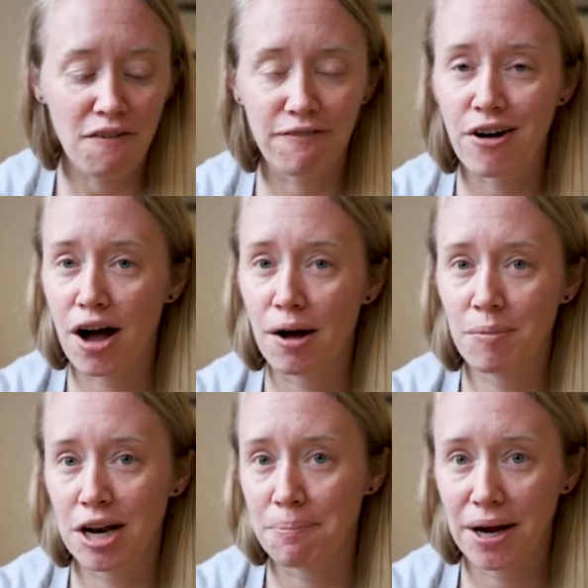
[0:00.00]

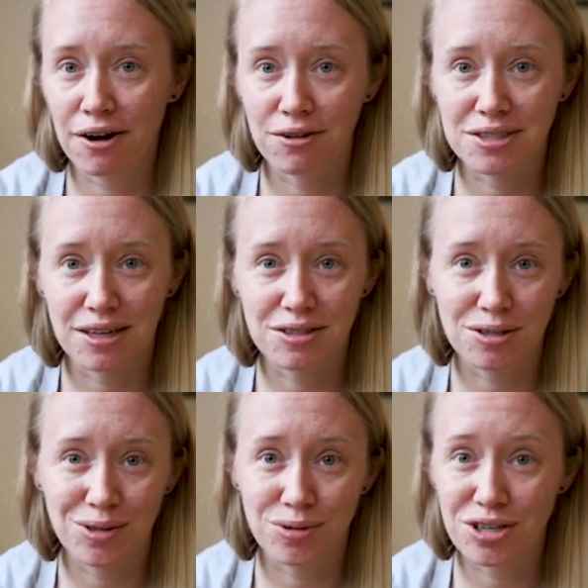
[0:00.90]
from an apparel side,
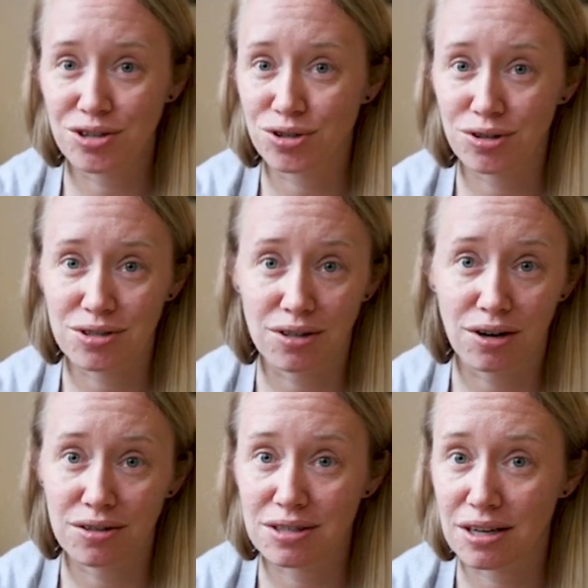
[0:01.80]
so t-shirts,
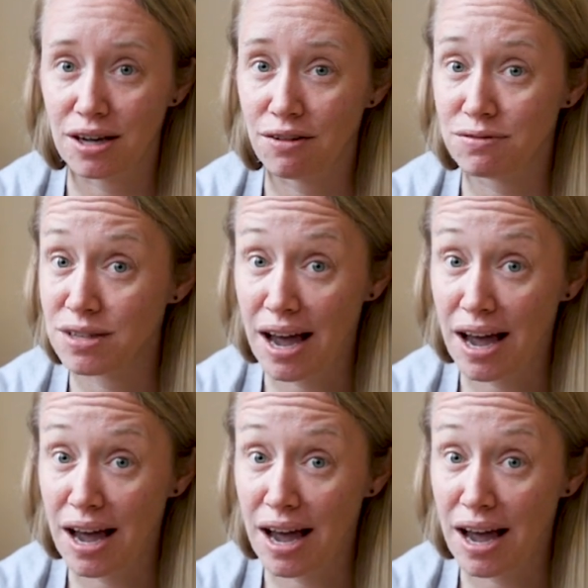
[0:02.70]
long sleeves,